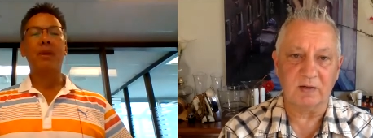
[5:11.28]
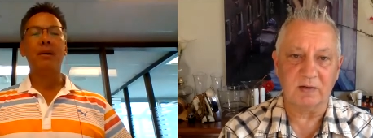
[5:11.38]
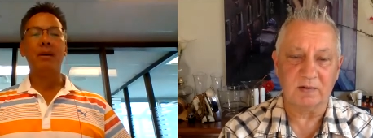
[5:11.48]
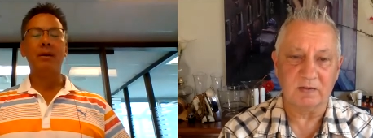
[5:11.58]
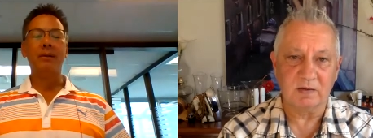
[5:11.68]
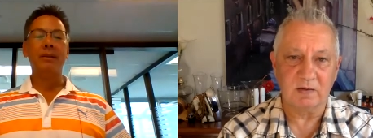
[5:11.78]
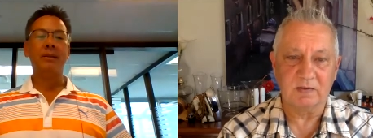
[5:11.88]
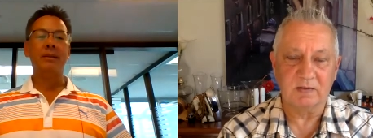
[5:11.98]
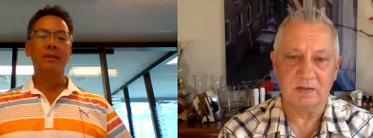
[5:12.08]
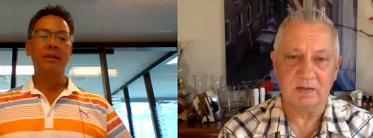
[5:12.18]
Speaker 1: uh,
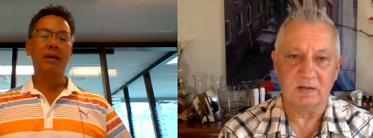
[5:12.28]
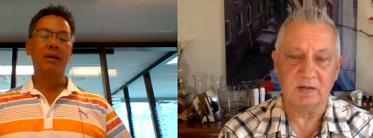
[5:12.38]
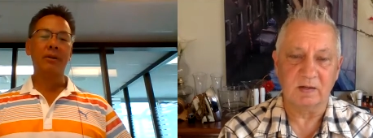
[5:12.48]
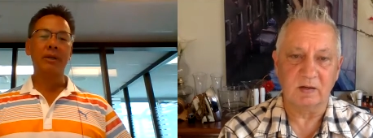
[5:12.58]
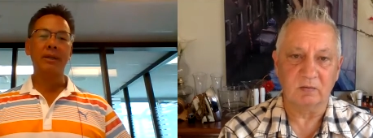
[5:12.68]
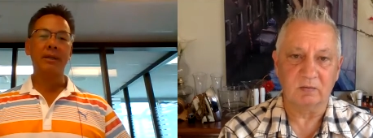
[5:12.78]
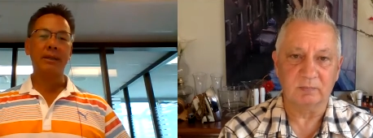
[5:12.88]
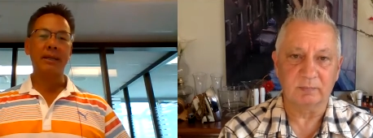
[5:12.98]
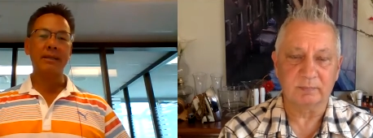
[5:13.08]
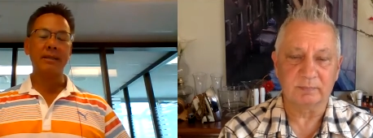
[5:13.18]
in, in Calgary.
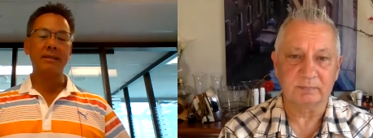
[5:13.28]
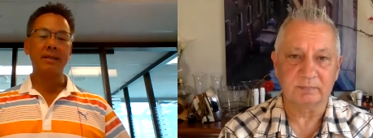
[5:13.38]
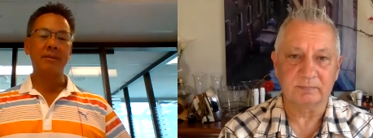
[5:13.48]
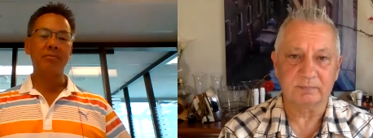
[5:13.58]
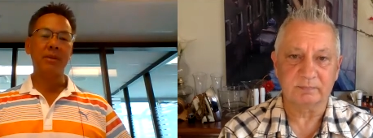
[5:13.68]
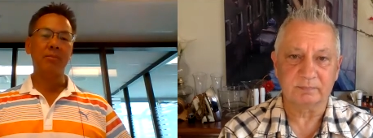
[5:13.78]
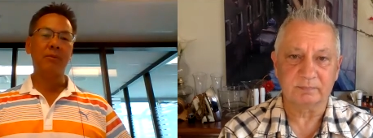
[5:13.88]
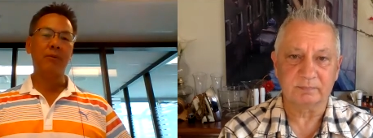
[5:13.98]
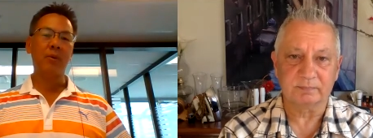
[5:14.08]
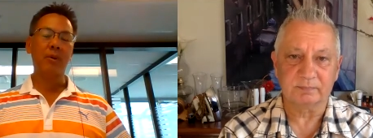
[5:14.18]
Uh, as I said
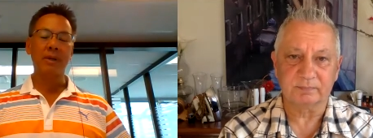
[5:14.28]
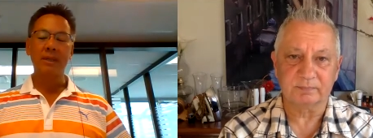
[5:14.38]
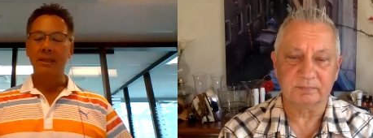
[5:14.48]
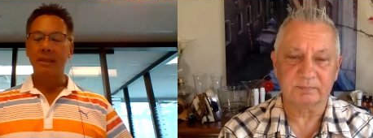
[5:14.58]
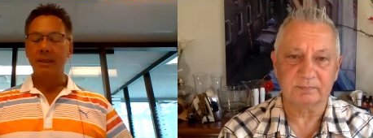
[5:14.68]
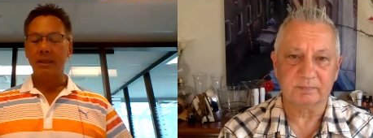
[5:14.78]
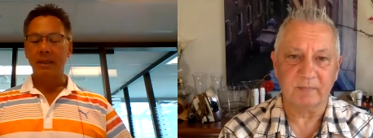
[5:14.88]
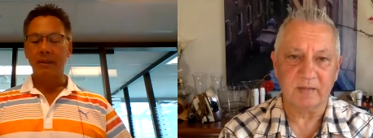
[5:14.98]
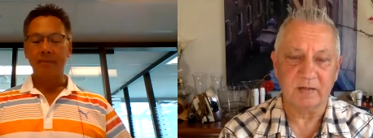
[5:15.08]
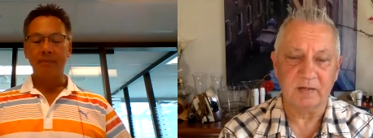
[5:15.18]
before,
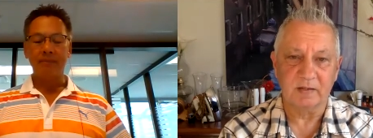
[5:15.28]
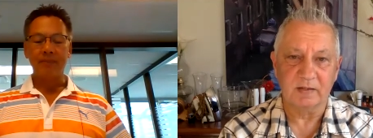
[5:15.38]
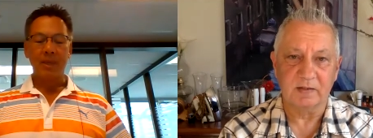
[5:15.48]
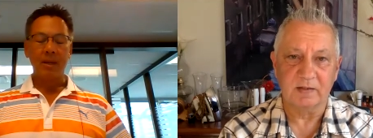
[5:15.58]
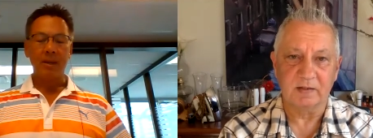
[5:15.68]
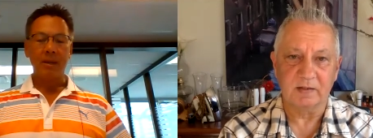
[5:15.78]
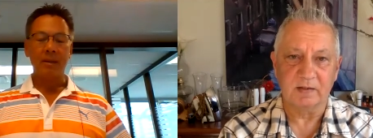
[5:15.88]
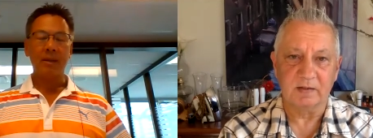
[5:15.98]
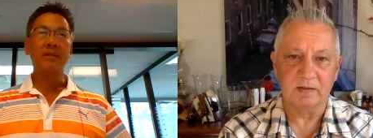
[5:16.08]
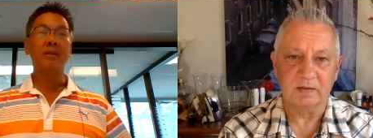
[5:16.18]
um,
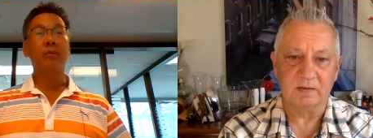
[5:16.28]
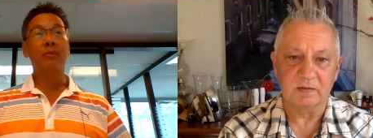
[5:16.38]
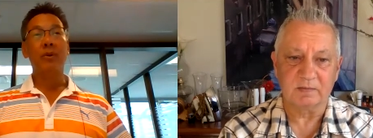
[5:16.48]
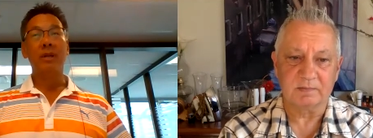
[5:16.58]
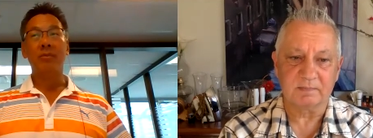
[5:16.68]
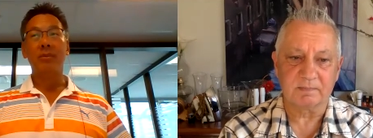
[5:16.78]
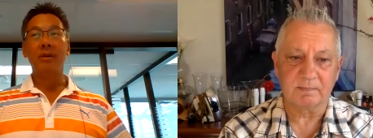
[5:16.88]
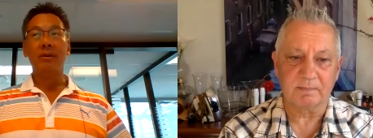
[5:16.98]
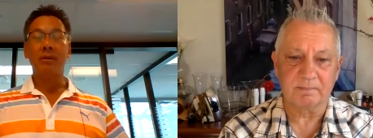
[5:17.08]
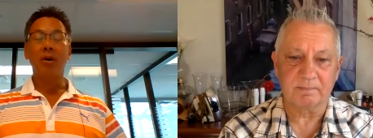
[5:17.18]
I think I said before that
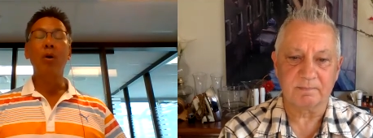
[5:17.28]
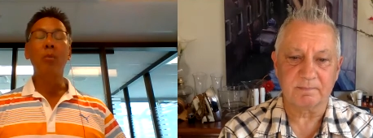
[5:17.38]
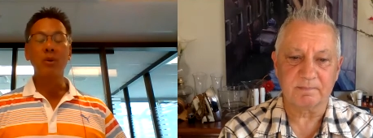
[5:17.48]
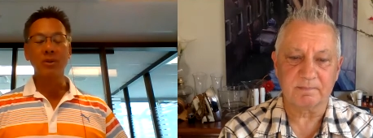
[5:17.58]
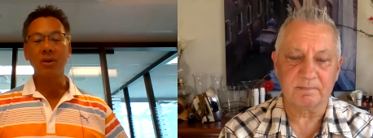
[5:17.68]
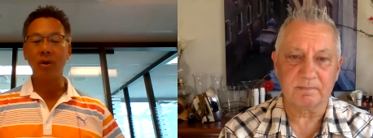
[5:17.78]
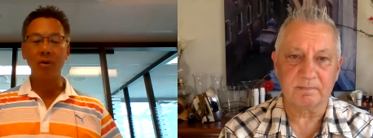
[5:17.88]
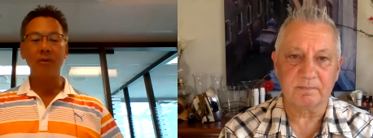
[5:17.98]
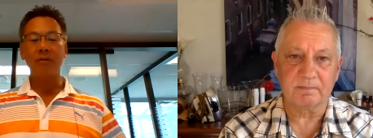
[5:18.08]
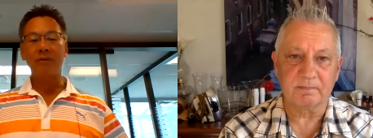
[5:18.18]
uh, almost
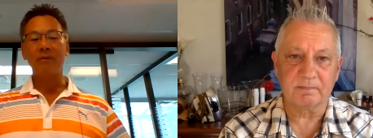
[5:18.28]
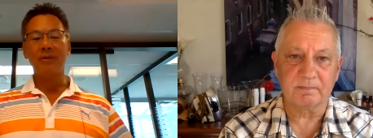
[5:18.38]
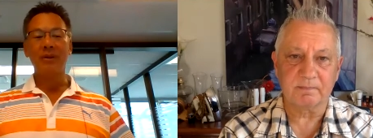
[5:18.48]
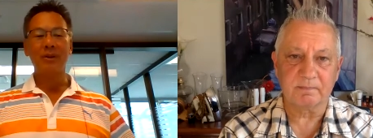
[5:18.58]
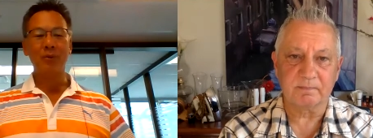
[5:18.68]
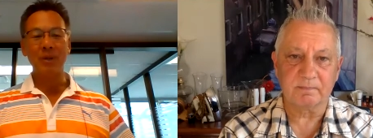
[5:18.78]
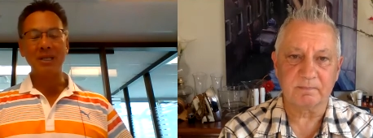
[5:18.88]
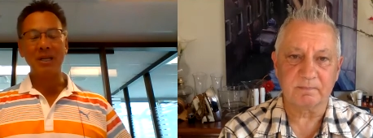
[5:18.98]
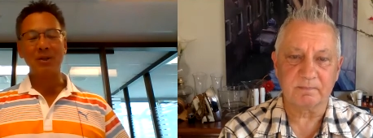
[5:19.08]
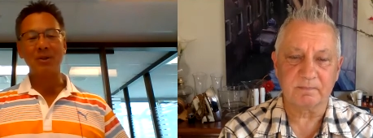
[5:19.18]
all of the
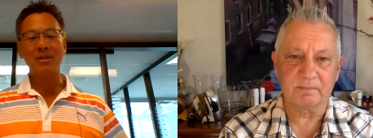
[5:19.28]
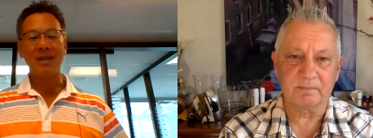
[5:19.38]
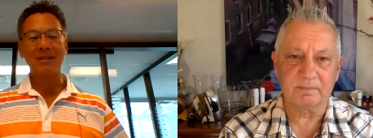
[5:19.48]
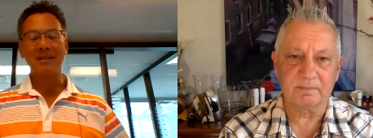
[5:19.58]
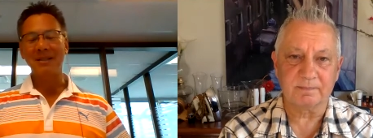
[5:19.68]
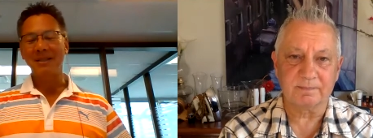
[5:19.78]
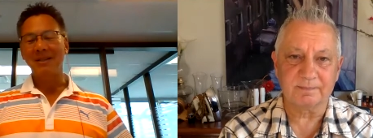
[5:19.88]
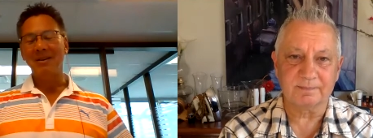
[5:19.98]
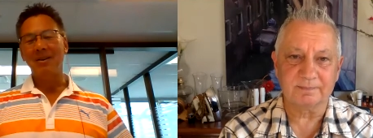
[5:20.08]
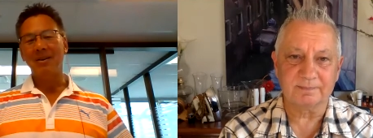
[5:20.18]
retailers that
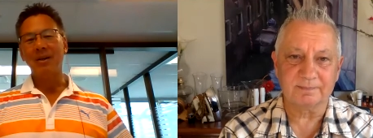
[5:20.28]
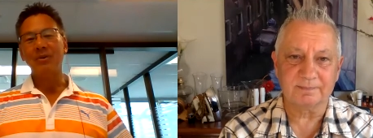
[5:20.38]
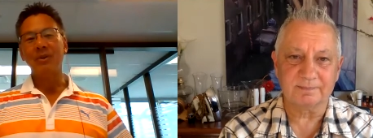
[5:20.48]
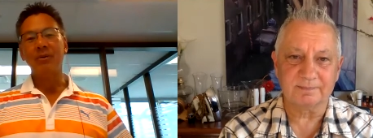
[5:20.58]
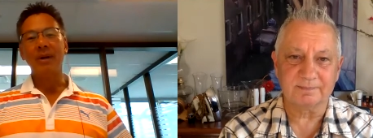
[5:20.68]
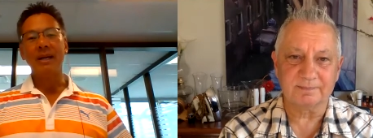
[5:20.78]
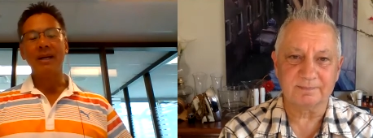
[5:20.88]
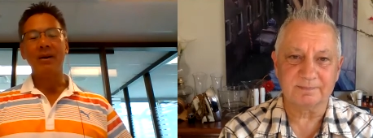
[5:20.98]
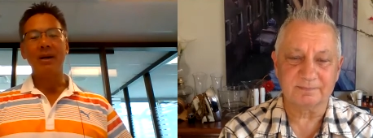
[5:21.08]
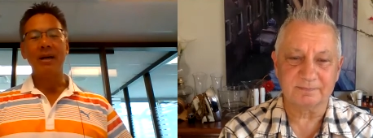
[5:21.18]
are out there right
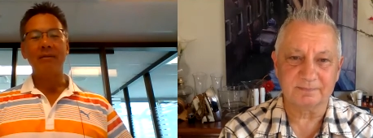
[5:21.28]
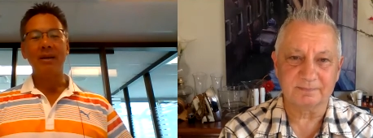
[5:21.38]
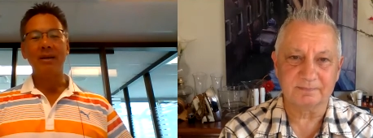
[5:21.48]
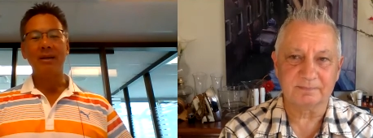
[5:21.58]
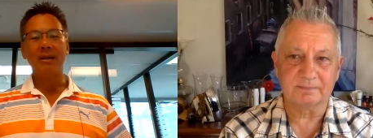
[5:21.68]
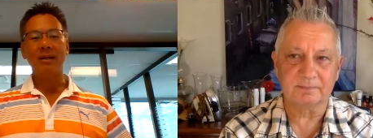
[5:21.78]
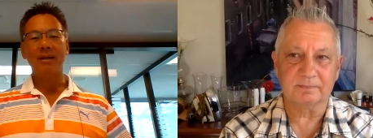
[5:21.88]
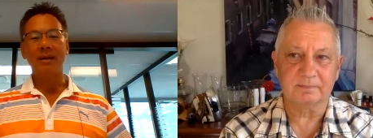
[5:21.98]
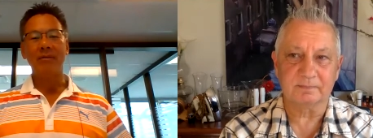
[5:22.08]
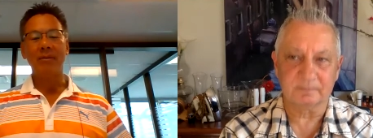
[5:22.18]
now have a,
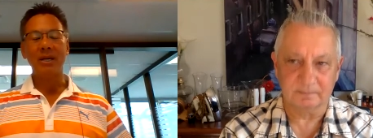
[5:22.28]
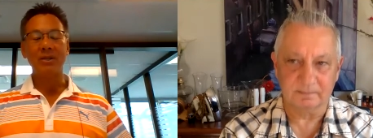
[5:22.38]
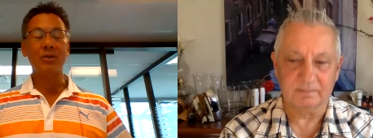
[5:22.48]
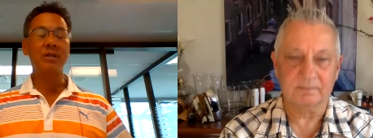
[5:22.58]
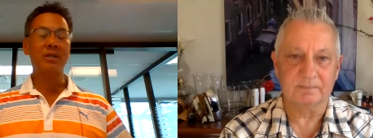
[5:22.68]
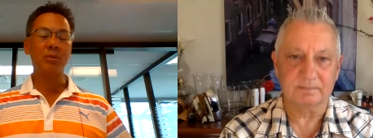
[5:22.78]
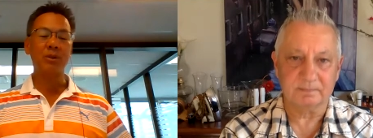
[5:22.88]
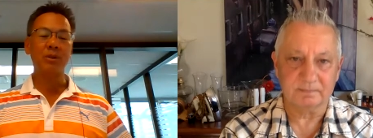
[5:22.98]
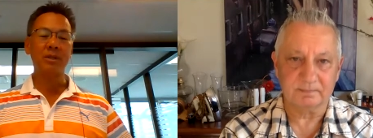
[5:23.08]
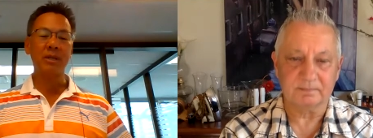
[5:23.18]
have a major
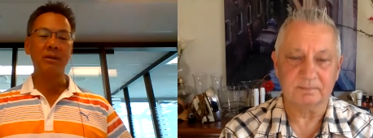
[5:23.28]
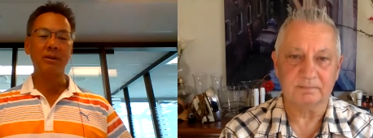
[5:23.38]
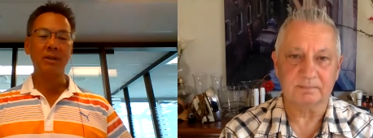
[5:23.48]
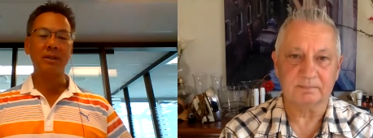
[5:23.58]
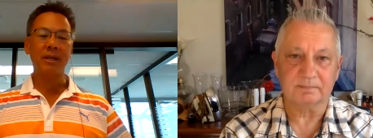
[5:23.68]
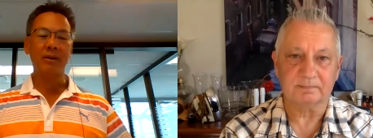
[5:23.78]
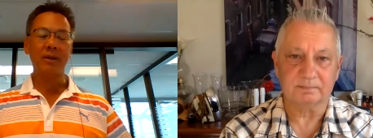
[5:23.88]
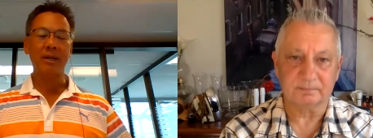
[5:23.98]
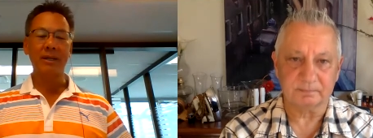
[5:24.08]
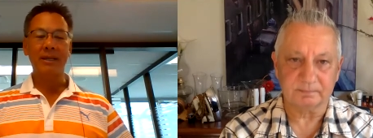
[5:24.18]
distribution center in
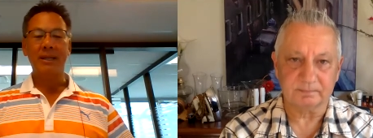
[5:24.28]
Calgary.